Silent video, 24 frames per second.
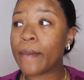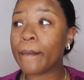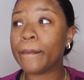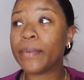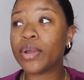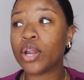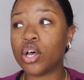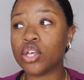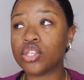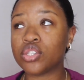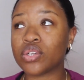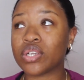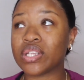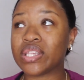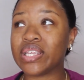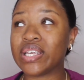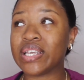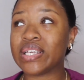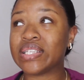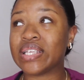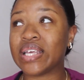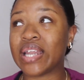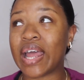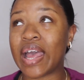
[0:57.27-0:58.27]
but also the
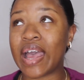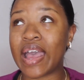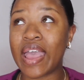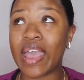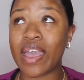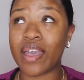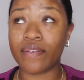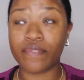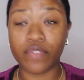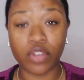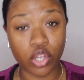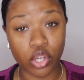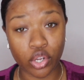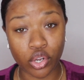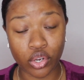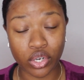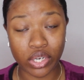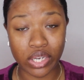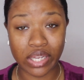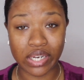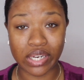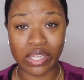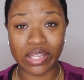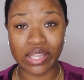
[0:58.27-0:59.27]
things that I have learned
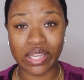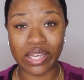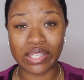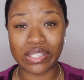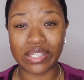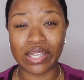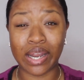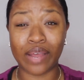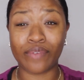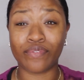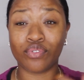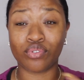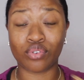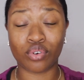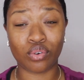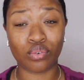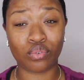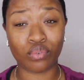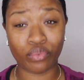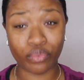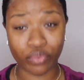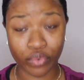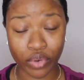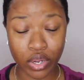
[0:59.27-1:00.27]
and the things that I've
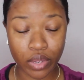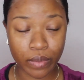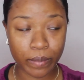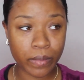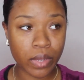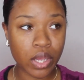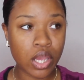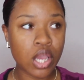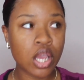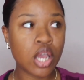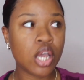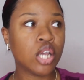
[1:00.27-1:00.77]
grown from.